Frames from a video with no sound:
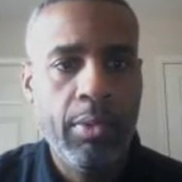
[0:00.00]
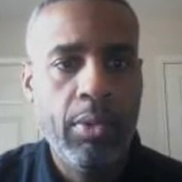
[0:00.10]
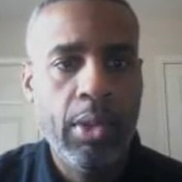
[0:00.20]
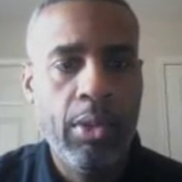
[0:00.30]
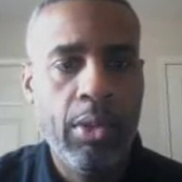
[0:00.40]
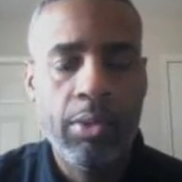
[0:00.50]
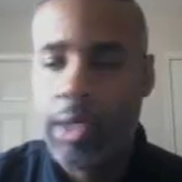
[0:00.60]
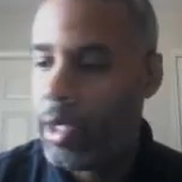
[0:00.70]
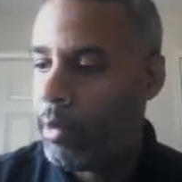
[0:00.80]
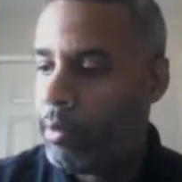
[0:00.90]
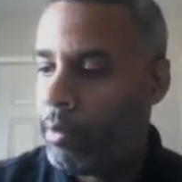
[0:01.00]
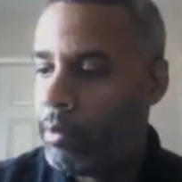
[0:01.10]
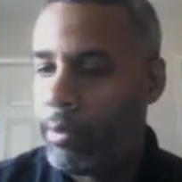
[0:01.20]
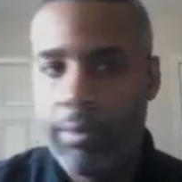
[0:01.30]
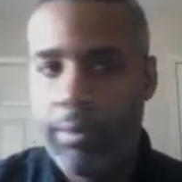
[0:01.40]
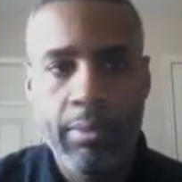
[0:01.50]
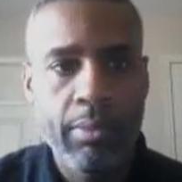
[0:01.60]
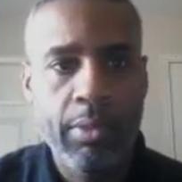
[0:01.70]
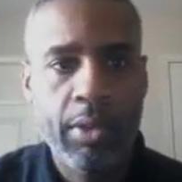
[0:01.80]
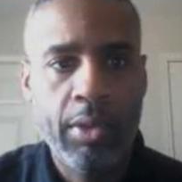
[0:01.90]
you don't,
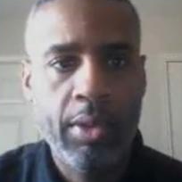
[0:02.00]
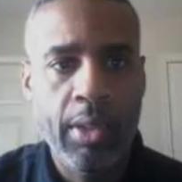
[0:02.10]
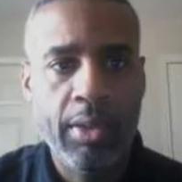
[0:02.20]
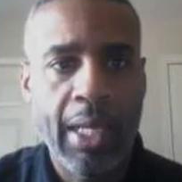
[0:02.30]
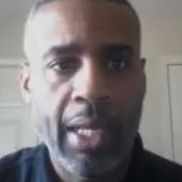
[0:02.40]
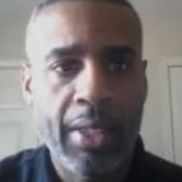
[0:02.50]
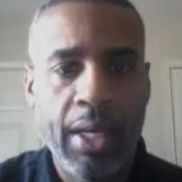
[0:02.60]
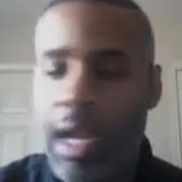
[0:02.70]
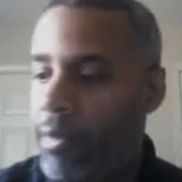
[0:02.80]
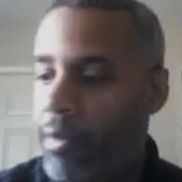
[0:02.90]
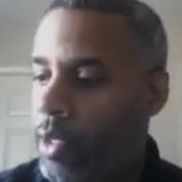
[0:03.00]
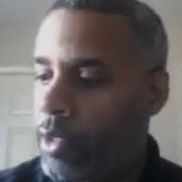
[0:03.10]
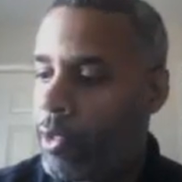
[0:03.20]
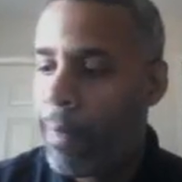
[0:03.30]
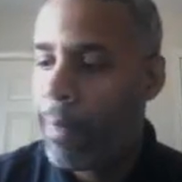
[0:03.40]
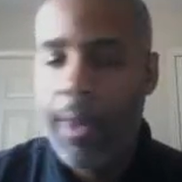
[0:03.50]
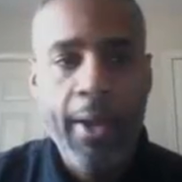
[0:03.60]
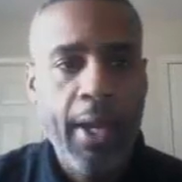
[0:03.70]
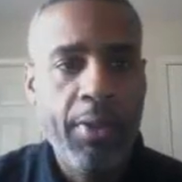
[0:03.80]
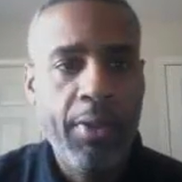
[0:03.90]
just, it's not that obvious.
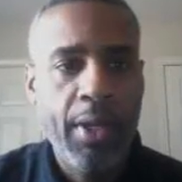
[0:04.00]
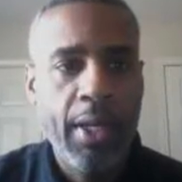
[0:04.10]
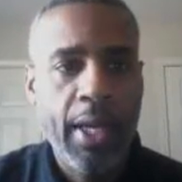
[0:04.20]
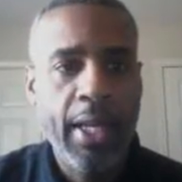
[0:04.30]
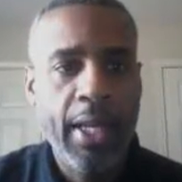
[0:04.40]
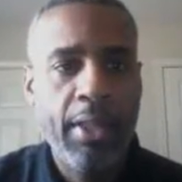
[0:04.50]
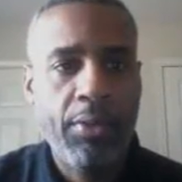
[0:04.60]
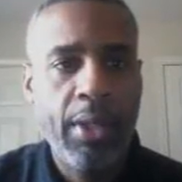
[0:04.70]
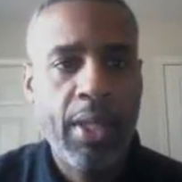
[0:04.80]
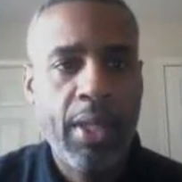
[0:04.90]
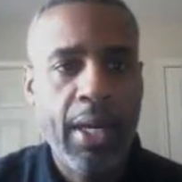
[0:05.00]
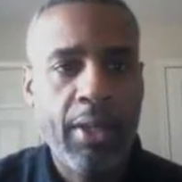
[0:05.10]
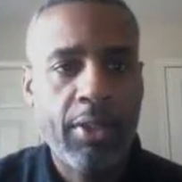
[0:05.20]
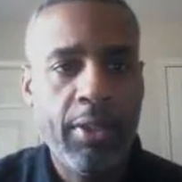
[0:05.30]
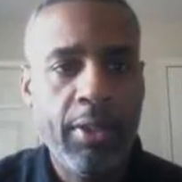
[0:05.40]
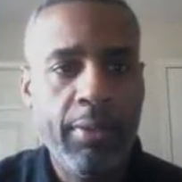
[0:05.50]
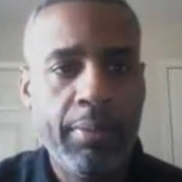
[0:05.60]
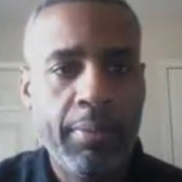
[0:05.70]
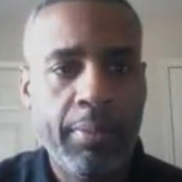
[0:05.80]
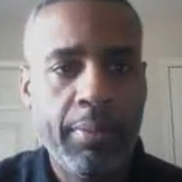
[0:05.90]
And then 83,000